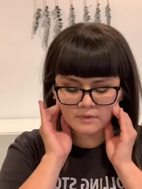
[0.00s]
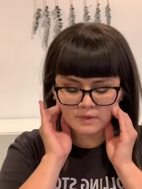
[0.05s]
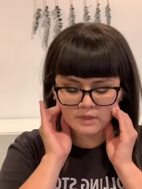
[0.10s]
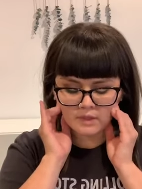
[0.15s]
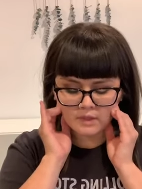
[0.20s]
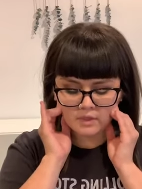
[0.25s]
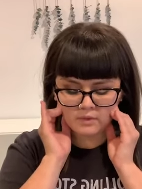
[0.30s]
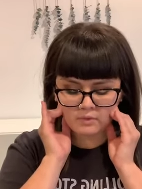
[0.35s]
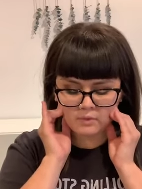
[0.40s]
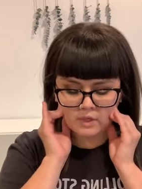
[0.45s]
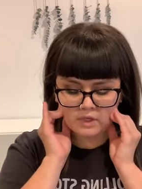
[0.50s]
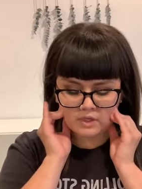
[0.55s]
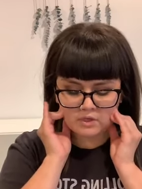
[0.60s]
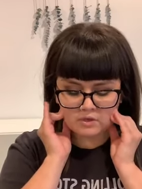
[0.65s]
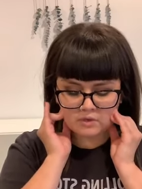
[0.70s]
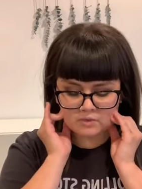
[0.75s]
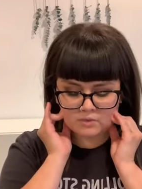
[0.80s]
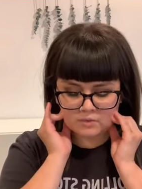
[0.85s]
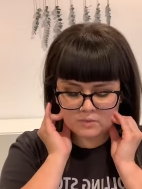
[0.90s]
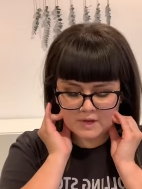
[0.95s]
And then when
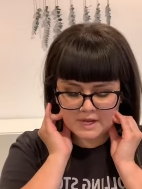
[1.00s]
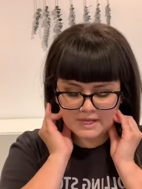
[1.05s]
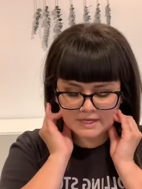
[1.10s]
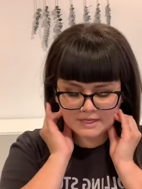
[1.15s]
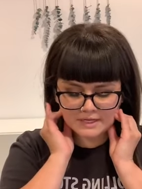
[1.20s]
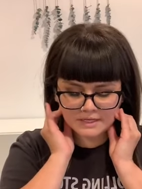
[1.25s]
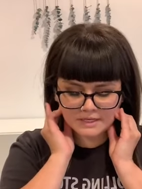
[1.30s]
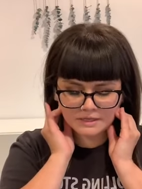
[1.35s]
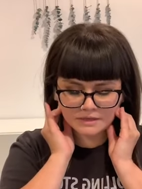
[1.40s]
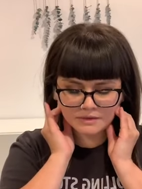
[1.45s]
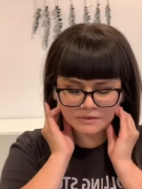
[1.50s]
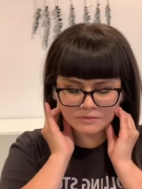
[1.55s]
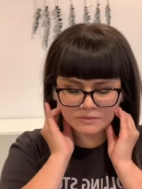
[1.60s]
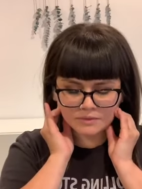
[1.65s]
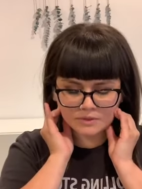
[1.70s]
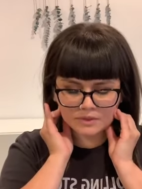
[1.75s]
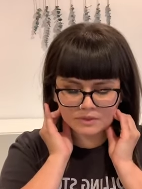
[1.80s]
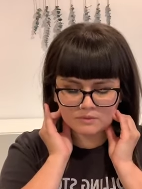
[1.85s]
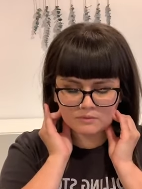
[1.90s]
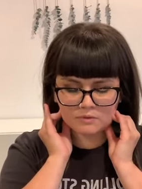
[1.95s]
you're ready,
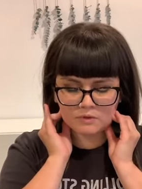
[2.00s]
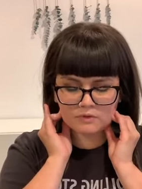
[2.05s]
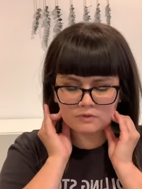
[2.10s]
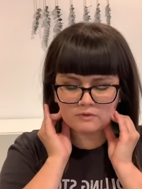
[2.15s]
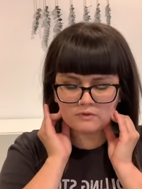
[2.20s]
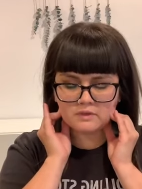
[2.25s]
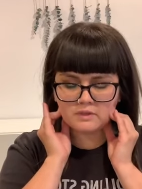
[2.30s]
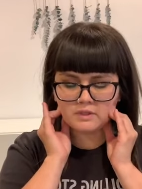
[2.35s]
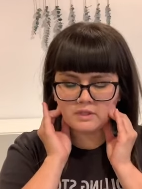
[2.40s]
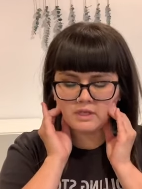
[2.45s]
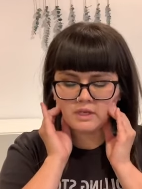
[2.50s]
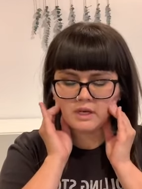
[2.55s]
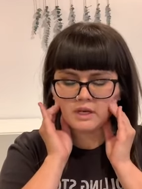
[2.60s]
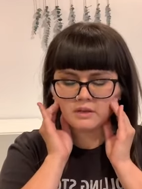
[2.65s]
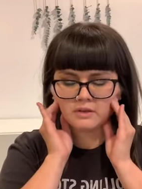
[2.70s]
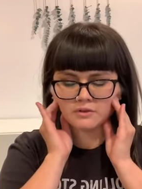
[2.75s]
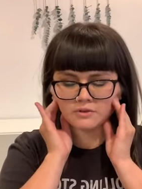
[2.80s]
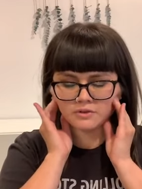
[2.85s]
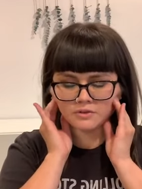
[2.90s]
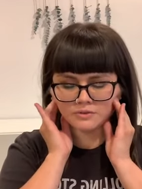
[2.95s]
we're going to move to the
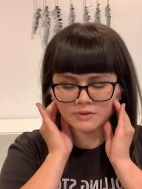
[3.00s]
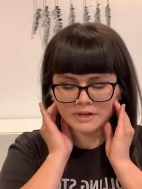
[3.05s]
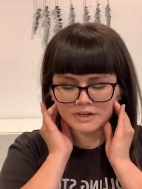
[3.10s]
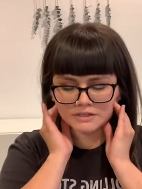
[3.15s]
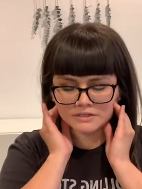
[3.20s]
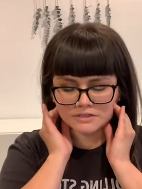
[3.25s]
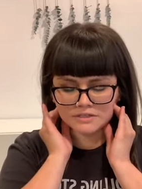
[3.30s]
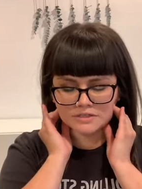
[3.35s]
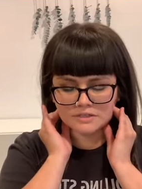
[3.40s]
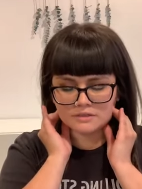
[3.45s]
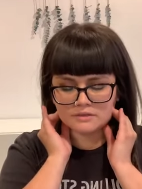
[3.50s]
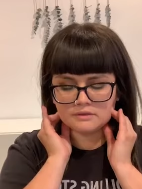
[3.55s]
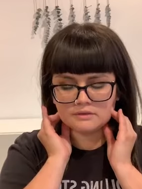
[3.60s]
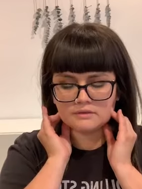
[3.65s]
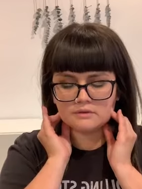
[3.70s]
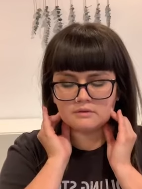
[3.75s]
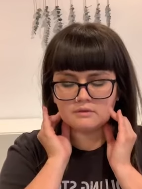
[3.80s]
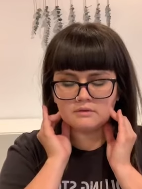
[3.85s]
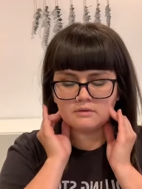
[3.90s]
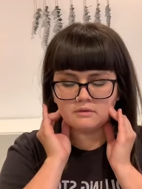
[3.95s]
other
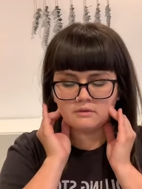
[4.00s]
direction.